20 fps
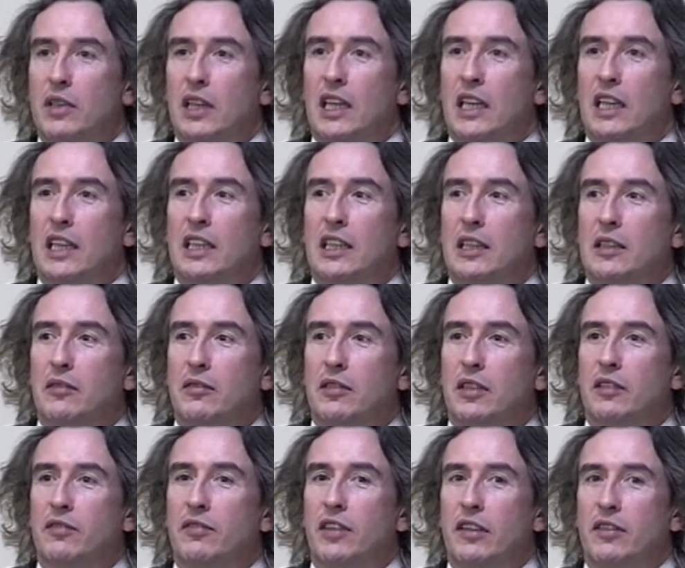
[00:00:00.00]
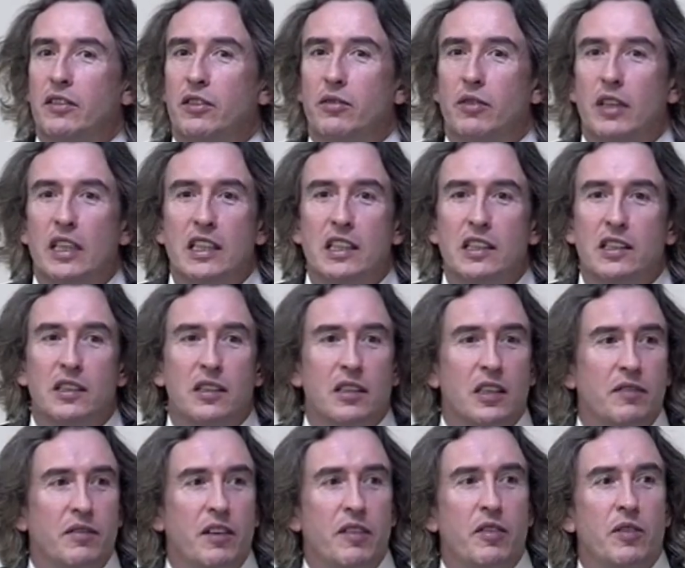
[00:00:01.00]
I, have never raised,
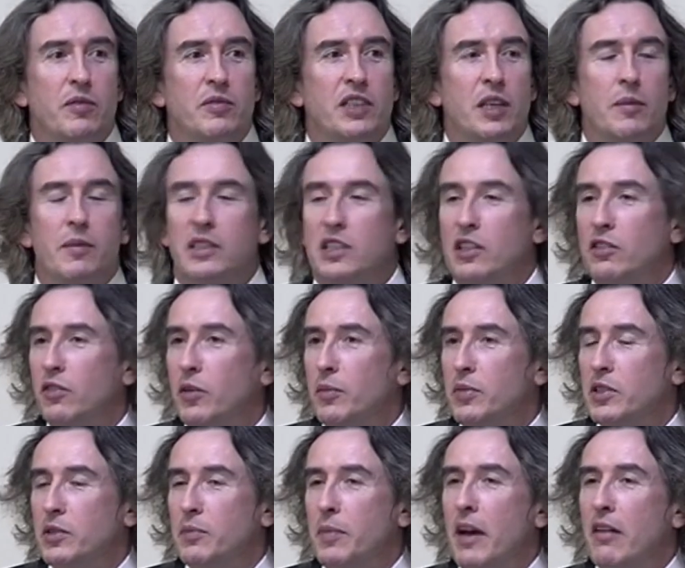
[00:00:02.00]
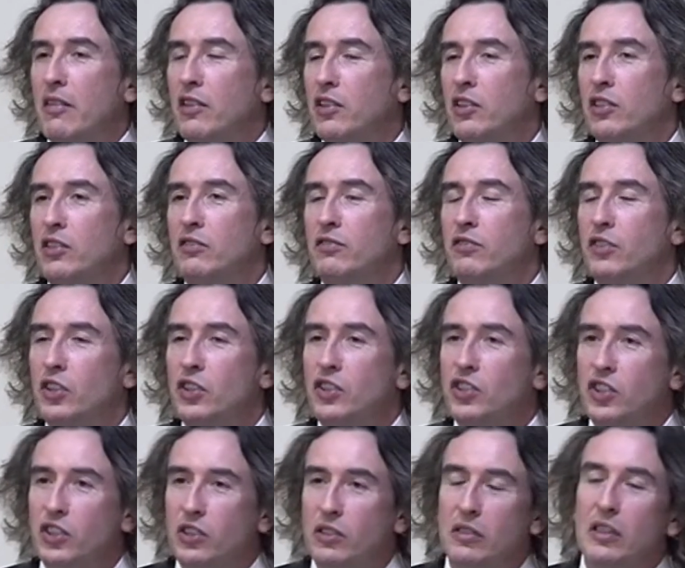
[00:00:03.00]
I've never set myself up as a paragon of
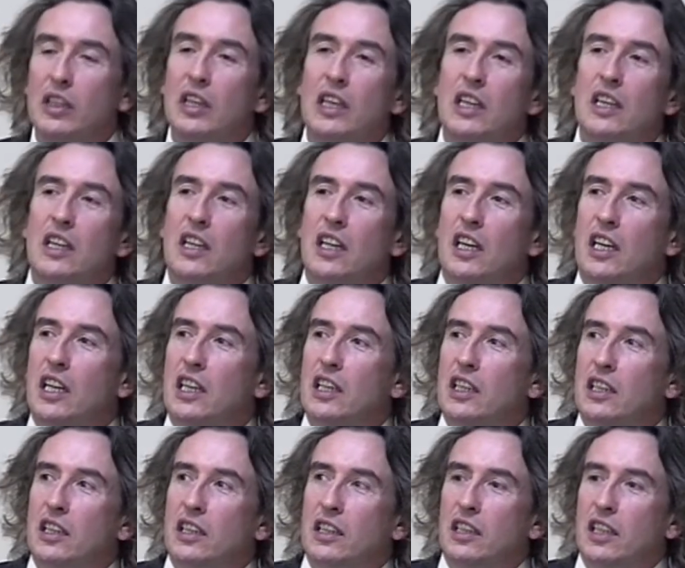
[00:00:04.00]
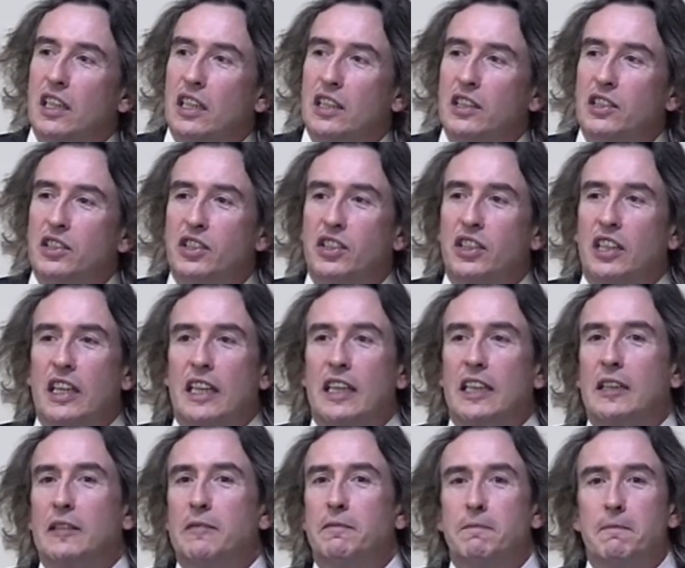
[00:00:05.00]
virtue, uh, as
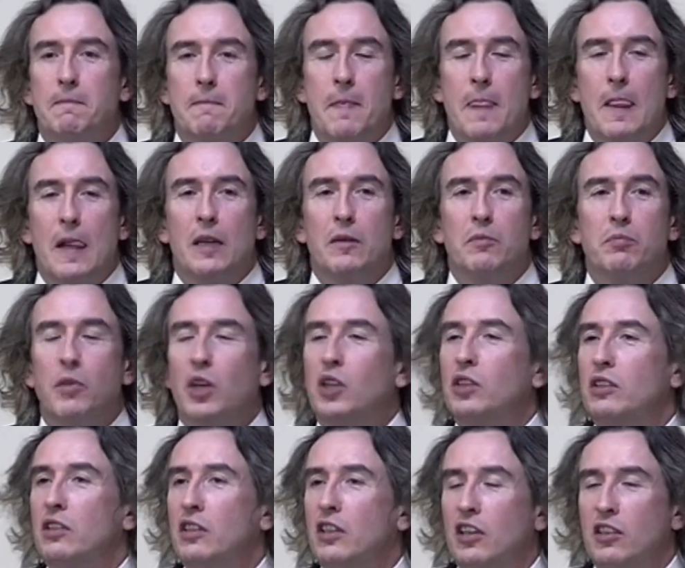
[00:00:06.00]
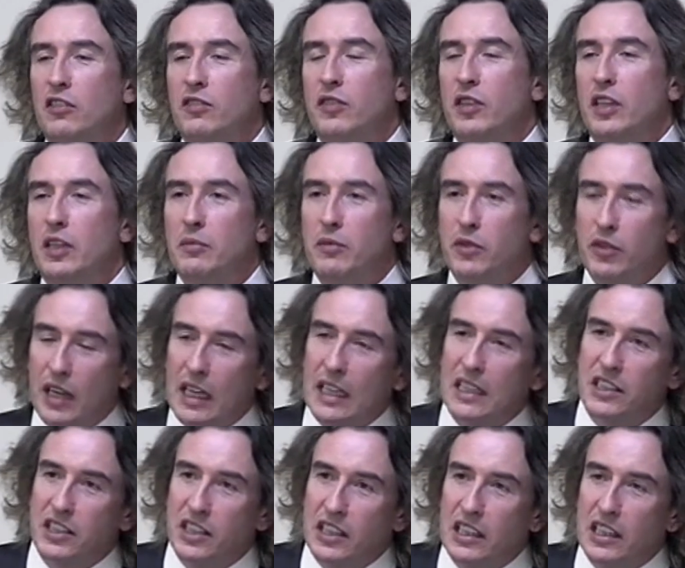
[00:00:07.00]
a, a, model of uh,
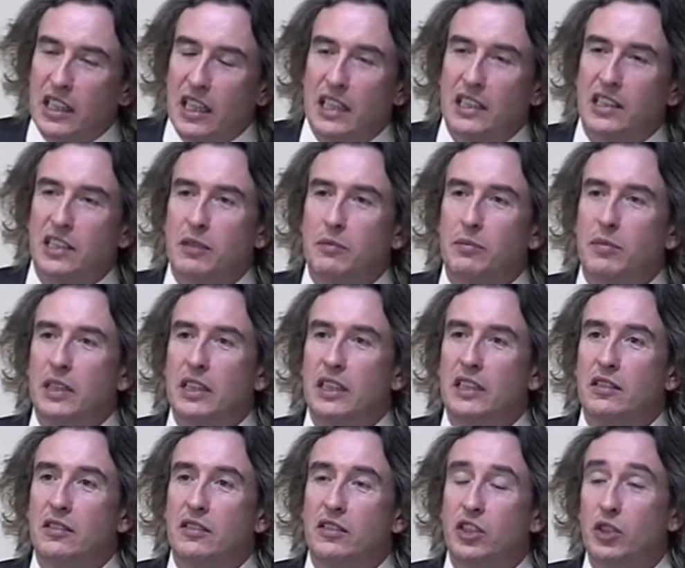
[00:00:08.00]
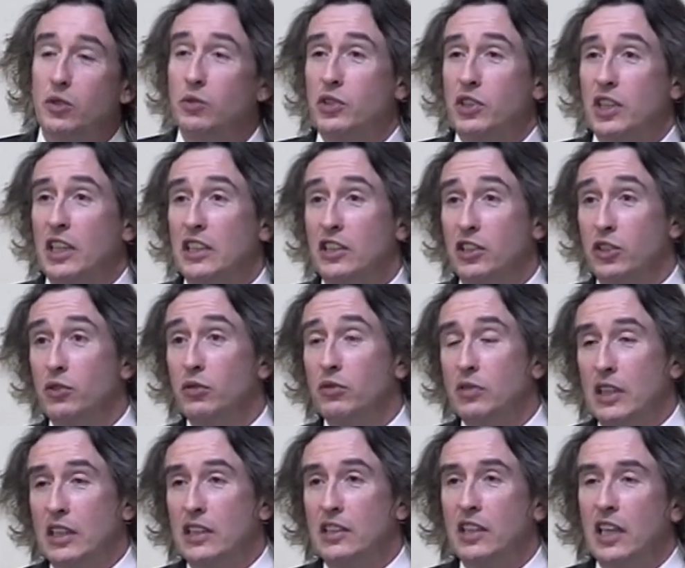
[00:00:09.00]
morality. I simply do what I do,
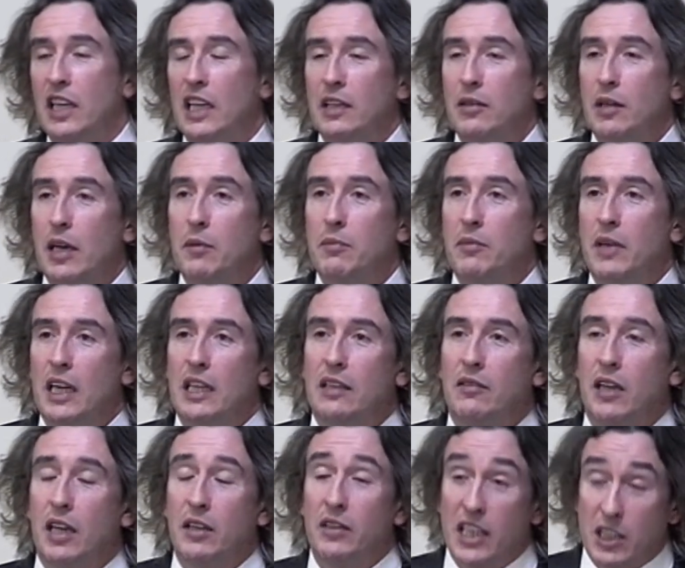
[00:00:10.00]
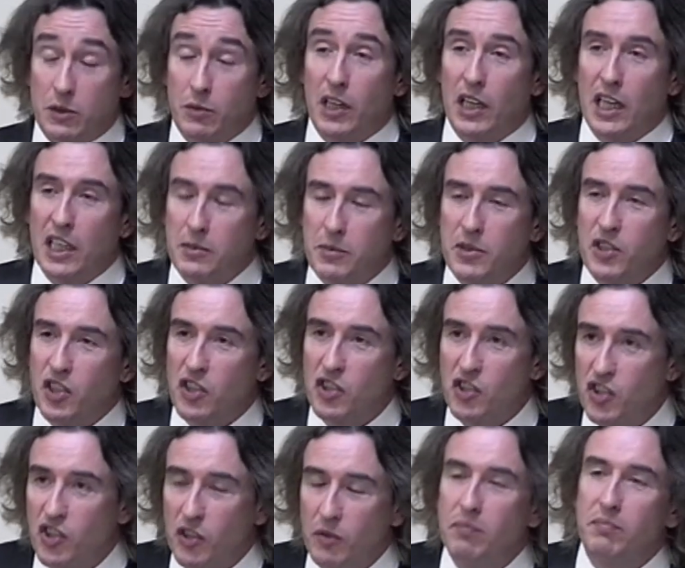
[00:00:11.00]
and, I, I, and that's what I like to be
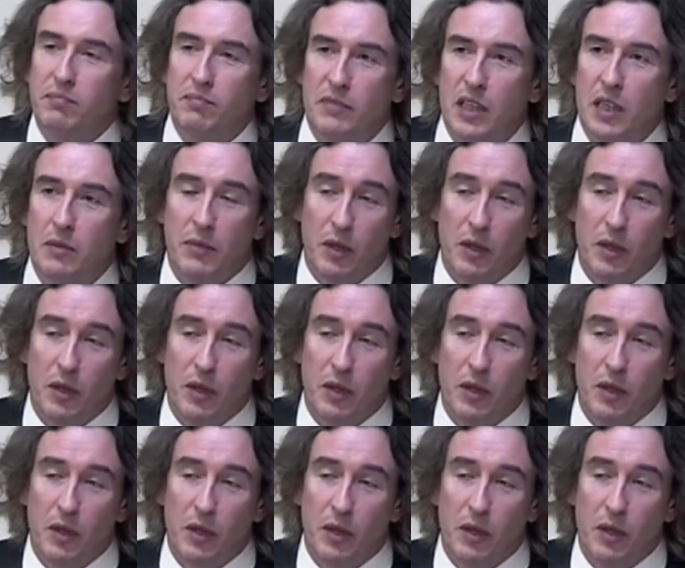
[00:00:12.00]
judged on, uh,